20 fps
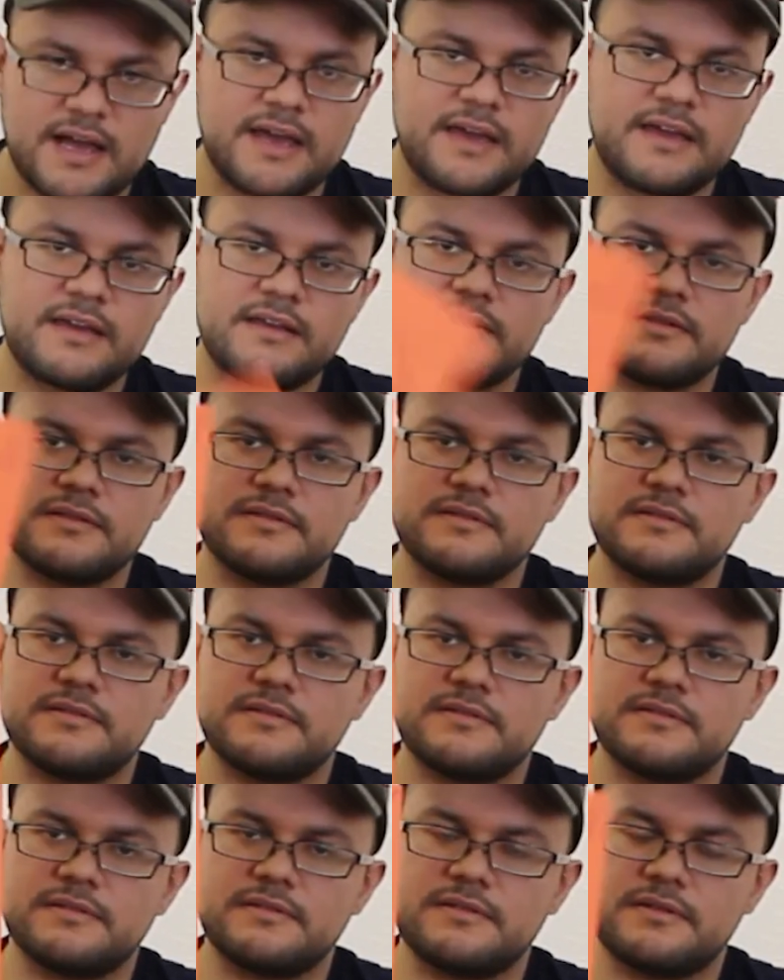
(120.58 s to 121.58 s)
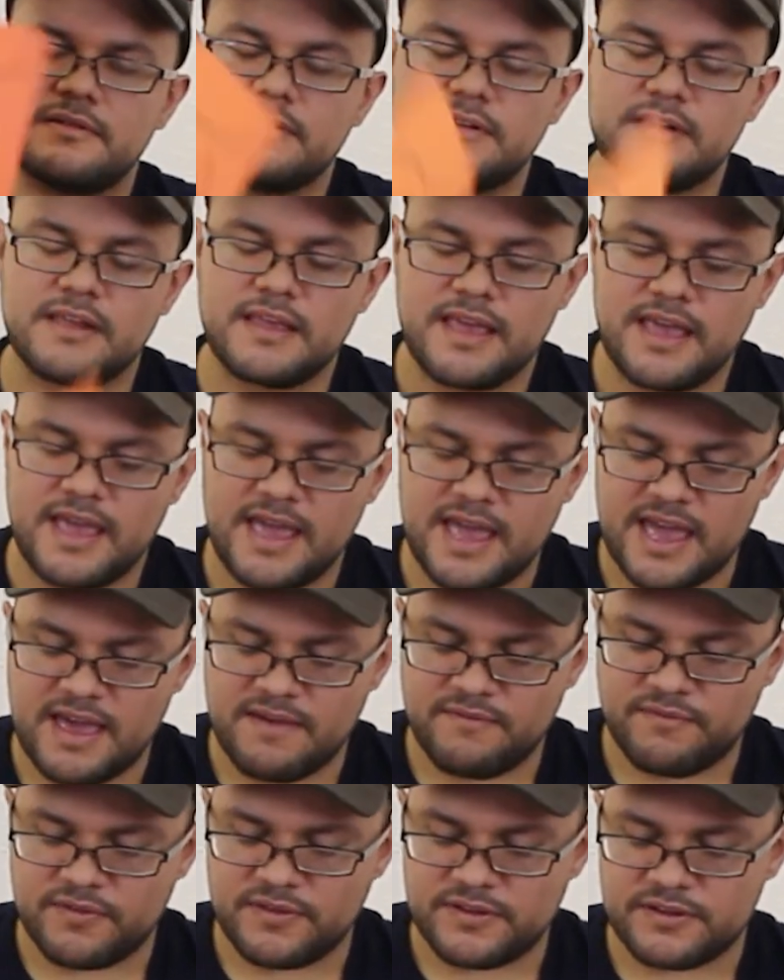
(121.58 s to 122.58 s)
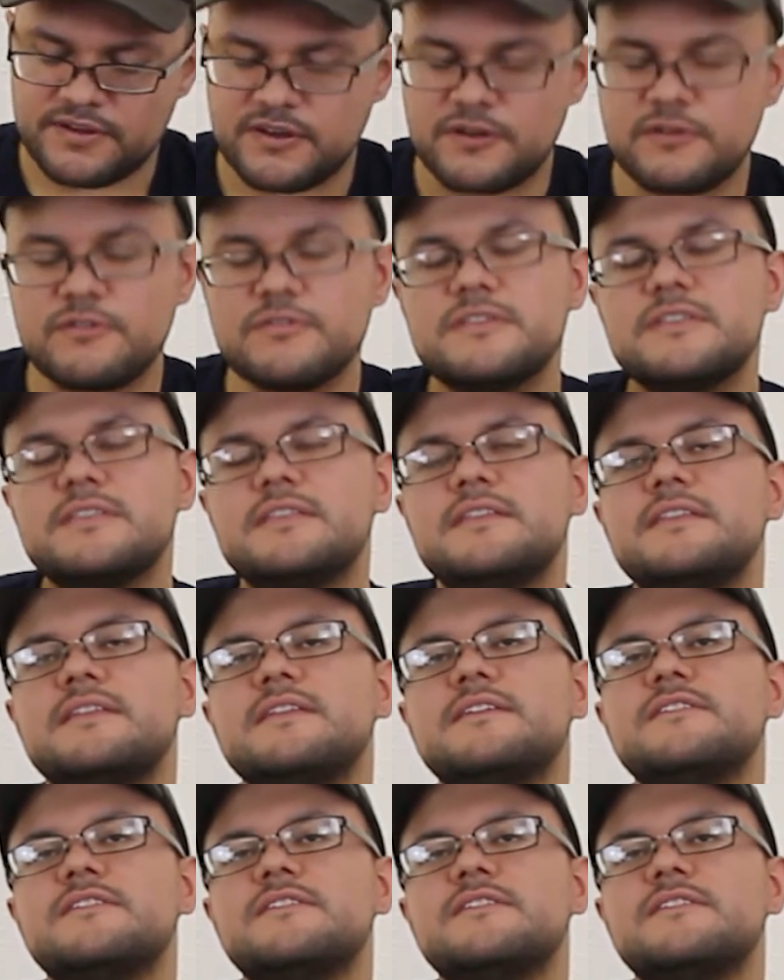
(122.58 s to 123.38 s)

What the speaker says: eye. And for the nose,